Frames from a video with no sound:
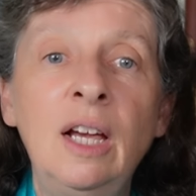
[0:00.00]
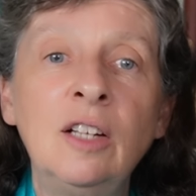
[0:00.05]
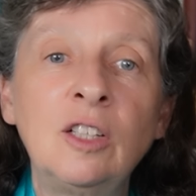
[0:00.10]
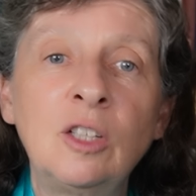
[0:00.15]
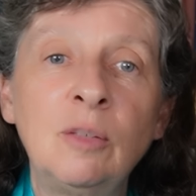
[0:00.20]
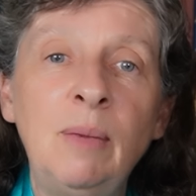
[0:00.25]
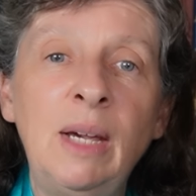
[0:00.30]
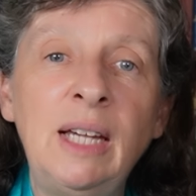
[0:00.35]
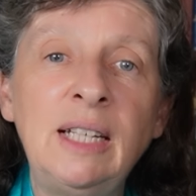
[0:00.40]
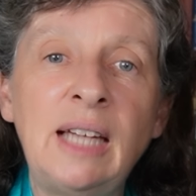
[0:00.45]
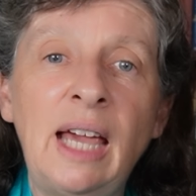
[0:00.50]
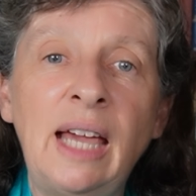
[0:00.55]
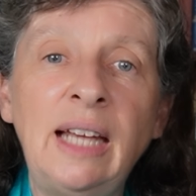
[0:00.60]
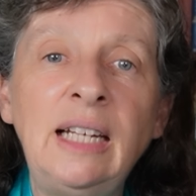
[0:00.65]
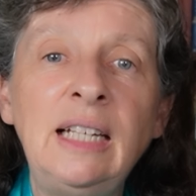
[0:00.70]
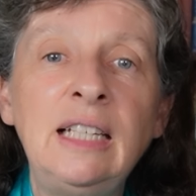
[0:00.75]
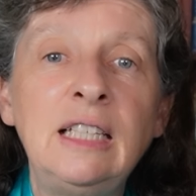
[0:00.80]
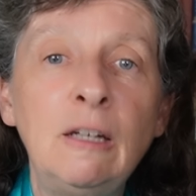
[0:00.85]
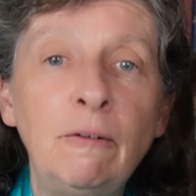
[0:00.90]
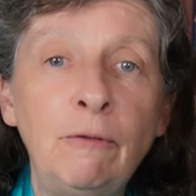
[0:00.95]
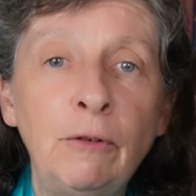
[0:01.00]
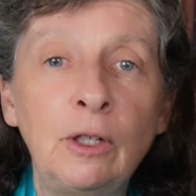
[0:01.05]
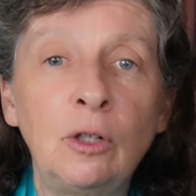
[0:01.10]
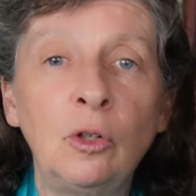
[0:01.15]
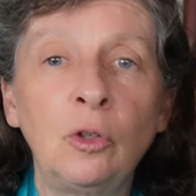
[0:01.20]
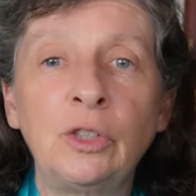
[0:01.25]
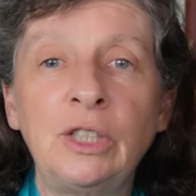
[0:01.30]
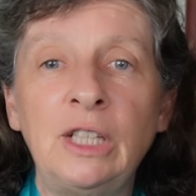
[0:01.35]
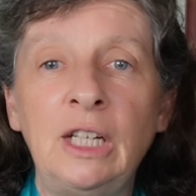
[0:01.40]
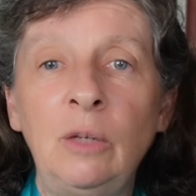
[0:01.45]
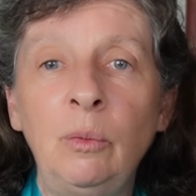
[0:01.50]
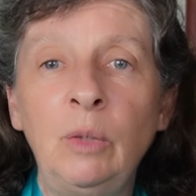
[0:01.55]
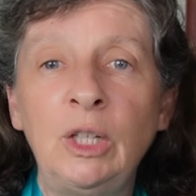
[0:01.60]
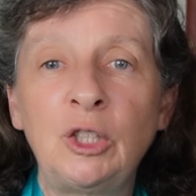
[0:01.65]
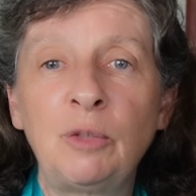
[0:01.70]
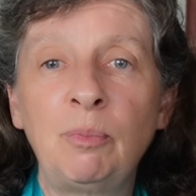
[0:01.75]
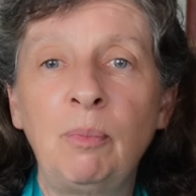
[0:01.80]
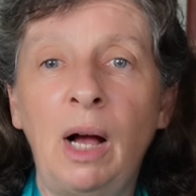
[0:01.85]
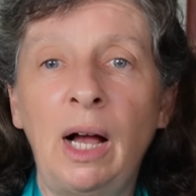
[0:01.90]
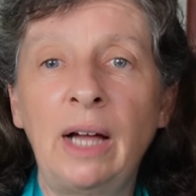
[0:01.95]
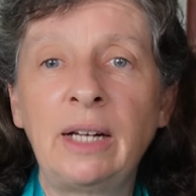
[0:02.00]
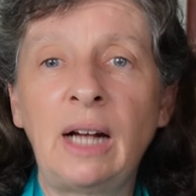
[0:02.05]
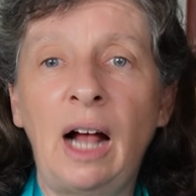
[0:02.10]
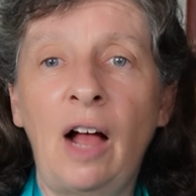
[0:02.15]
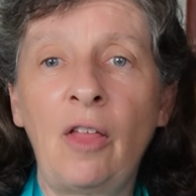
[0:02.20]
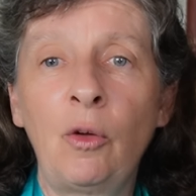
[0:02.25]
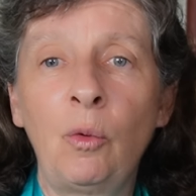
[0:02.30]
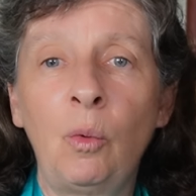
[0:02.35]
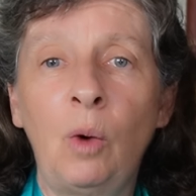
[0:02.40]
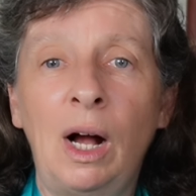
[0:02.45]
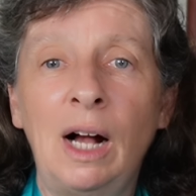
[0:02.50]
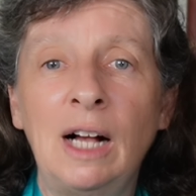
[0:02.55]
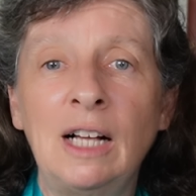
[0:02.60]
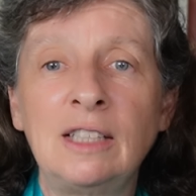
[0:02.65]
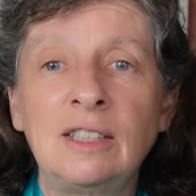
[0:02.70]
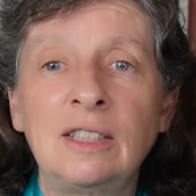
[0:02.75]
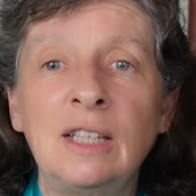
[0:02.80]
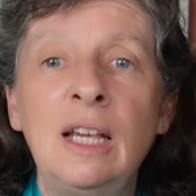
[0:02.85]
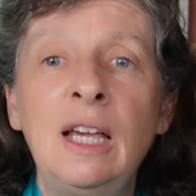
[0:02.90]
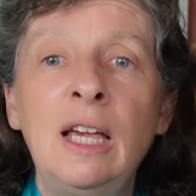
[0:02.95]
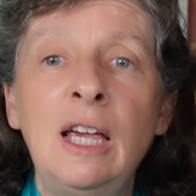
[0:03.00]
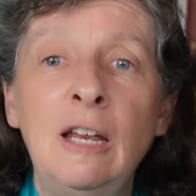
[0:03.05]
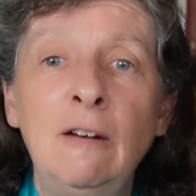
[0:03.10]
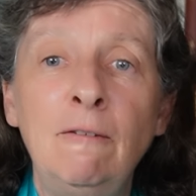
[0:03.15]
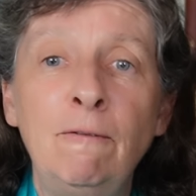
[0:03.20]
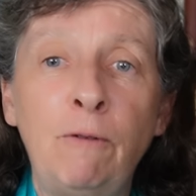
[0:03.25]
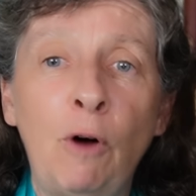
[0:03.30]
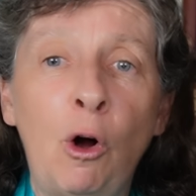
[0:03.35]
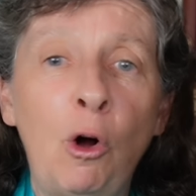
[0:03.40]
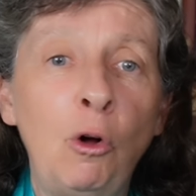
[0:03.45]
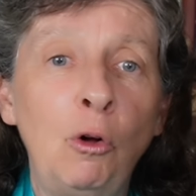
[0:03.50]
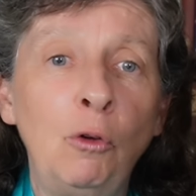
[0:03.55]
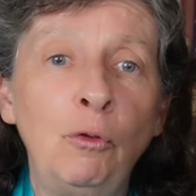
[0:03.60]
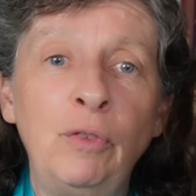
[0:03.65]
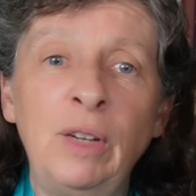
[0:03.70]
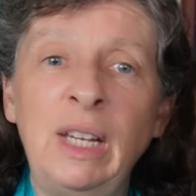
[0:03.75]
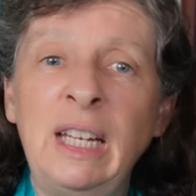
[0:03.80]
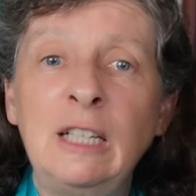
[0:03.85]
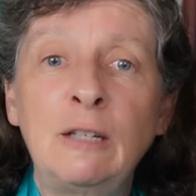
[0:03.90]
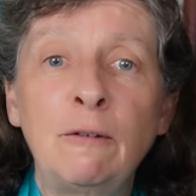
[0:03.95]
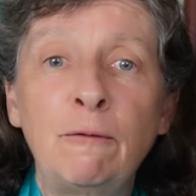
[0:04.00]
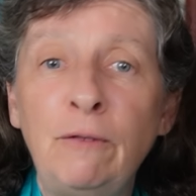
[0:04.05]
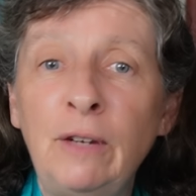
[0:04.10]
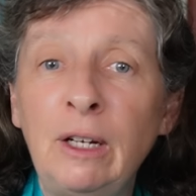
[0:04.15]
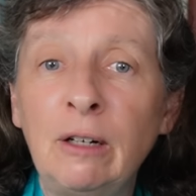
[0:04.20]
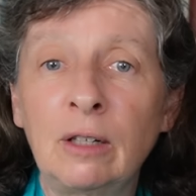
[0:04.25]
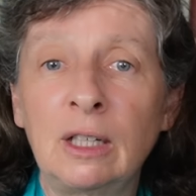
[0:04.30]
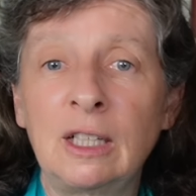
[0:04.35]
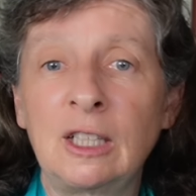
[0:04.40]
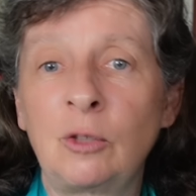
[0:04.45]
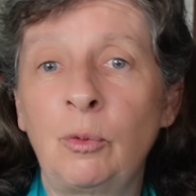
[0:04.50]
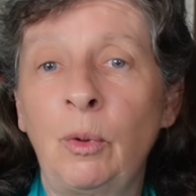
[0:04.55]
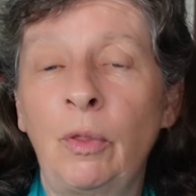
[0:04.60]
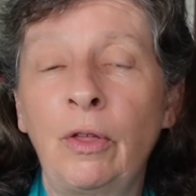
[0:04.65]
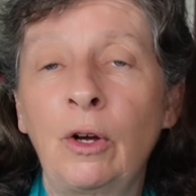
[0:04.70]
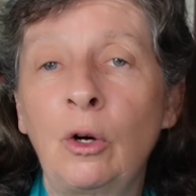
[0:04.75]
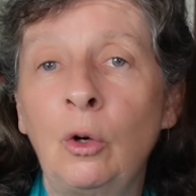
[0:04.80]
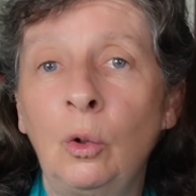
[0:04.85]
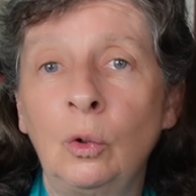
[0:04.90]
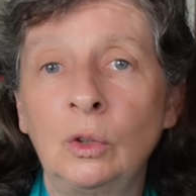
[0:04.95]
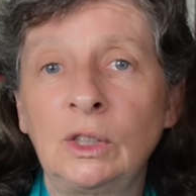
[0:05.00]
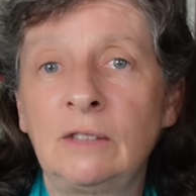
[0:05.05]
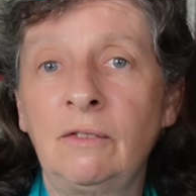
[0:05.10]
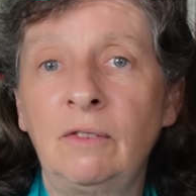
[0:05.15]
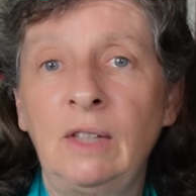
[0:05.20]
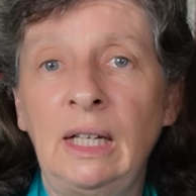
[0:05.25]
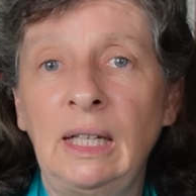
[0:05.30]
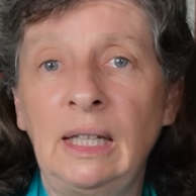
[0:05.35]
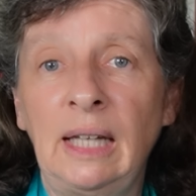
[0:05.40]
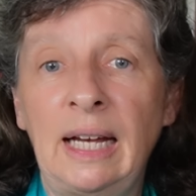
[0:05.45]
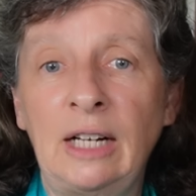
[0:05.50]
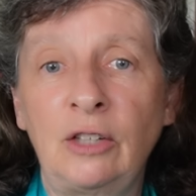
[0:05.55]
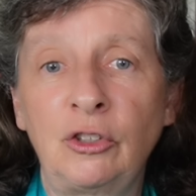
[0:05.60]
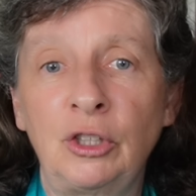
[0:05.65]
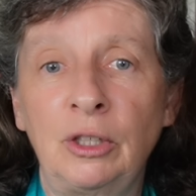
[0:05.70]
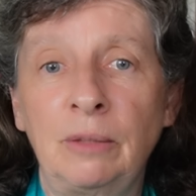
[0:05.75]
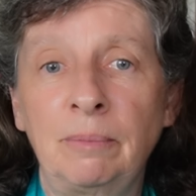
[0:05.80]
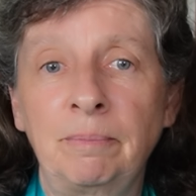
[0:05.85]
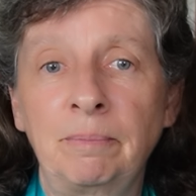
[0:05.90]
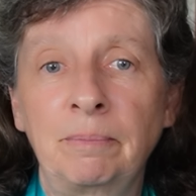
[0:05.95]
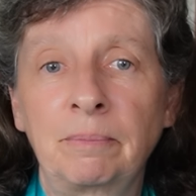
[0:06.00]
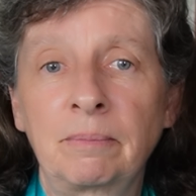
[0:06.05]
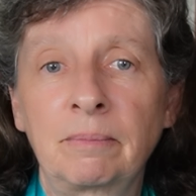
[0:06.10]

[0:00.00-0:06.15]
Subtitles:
to meet any difficulty which might otherwise involve interference with the course of the election.